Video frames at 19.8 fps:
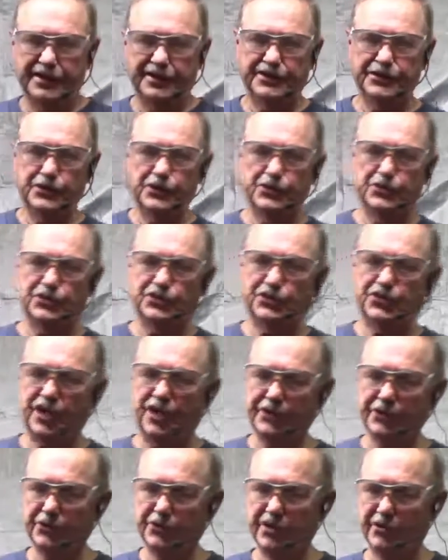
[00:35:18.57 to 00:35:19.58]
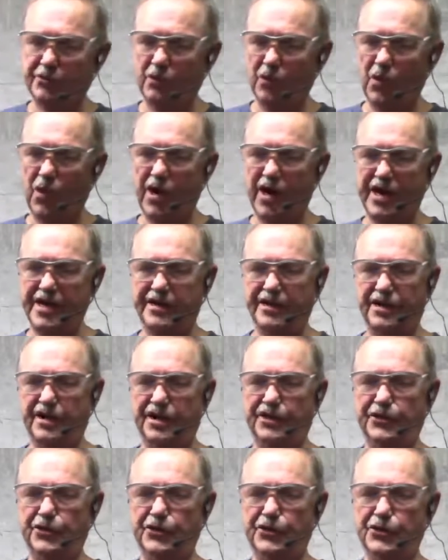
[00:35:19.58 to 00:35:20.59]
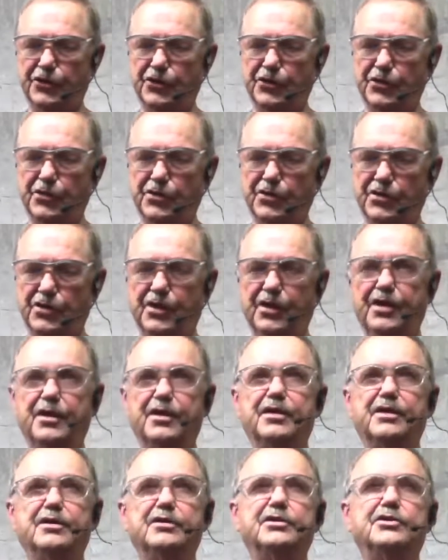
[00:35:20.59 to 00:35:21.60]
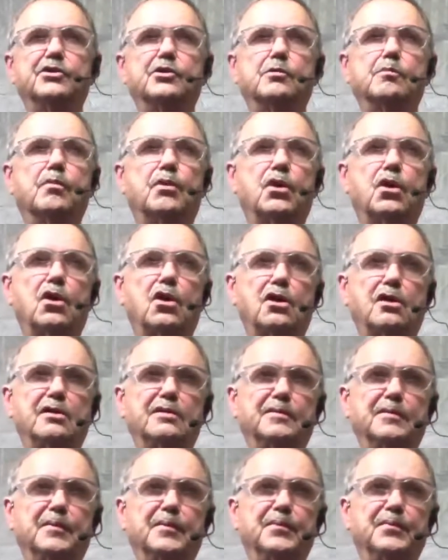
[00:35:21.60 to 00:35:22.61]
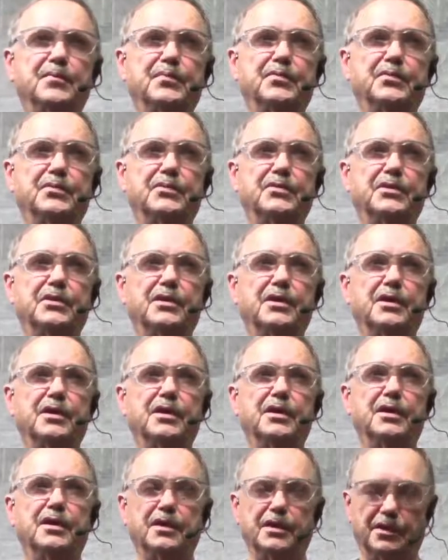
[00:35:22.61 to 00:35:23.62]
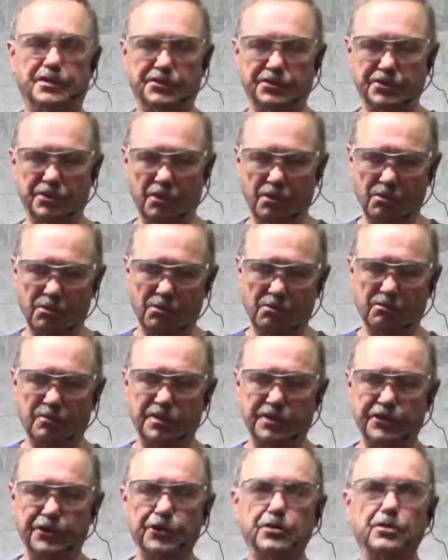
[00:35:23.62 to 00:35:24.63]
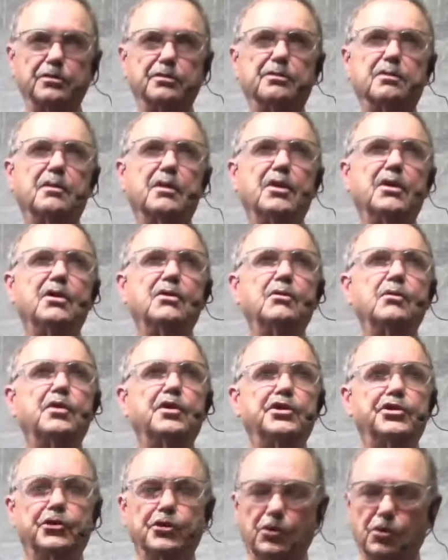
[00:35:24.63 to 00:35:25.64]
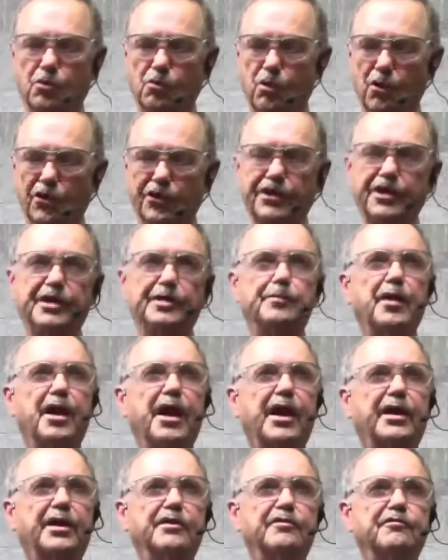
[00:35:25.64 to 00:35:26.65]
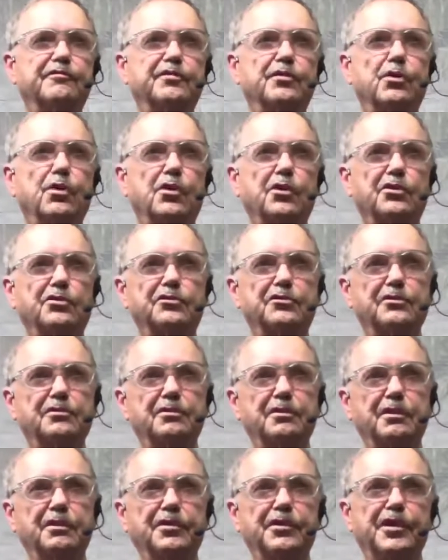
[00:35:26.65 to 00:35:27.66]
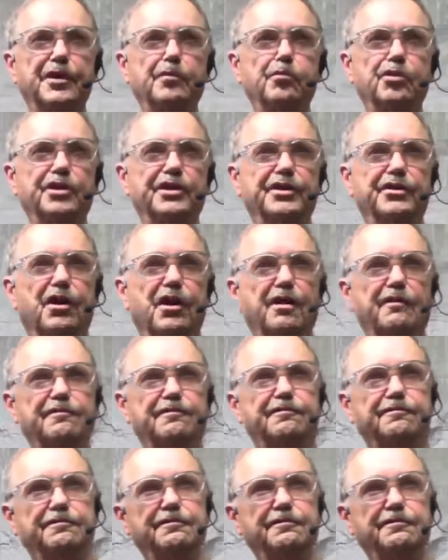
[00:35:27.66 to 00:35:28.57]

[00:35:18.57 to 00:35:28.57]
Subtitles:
you center it right under your ball. And so when you're working back and forth, nibbling off